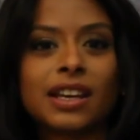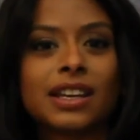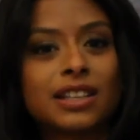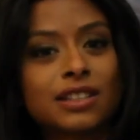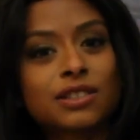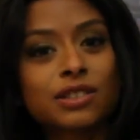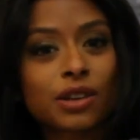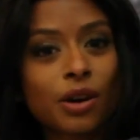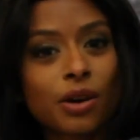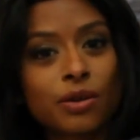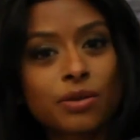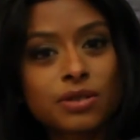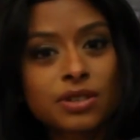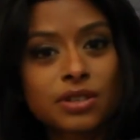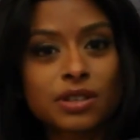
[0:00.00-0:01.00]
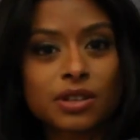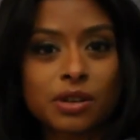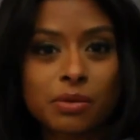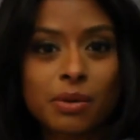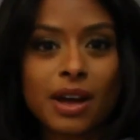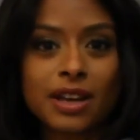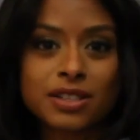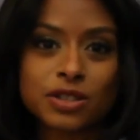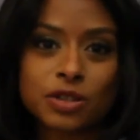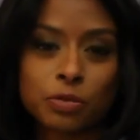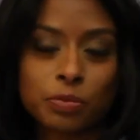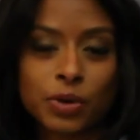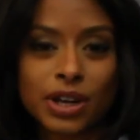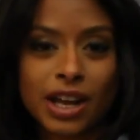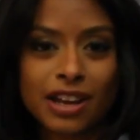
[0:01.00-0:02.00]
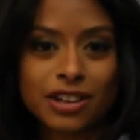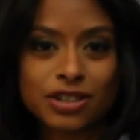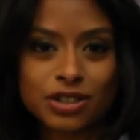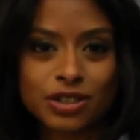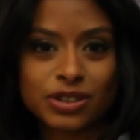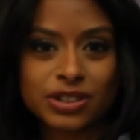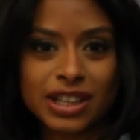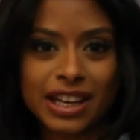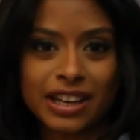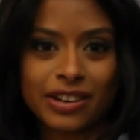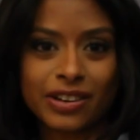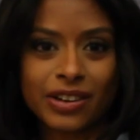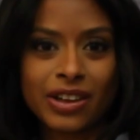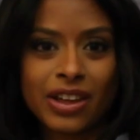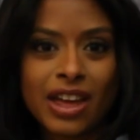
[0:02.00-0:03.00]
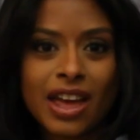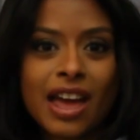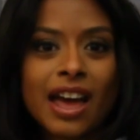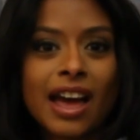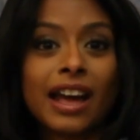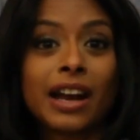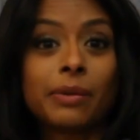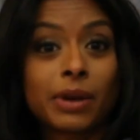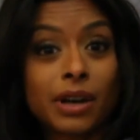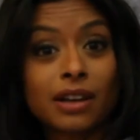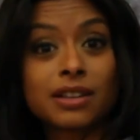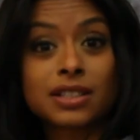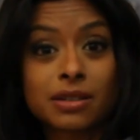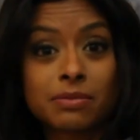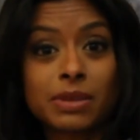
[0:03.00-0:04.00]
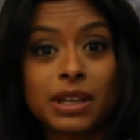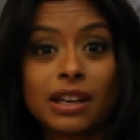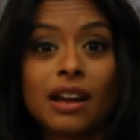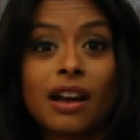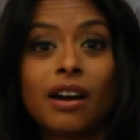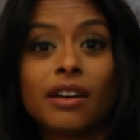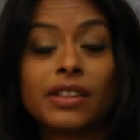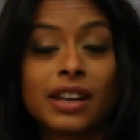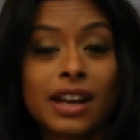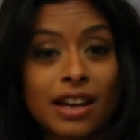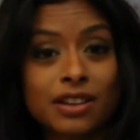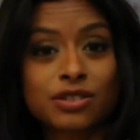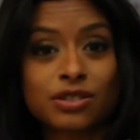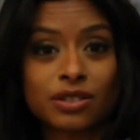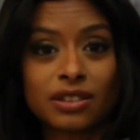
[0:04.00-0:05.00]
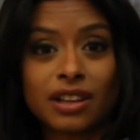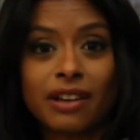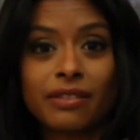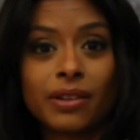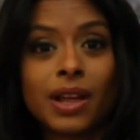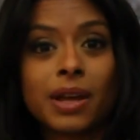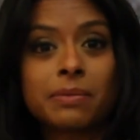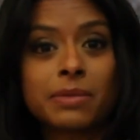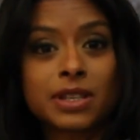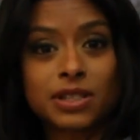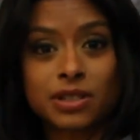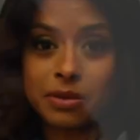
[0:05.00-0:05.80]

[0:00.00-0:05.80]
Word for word: East Coast U.S. Supranational title, and I went on to compete on the national level at Miss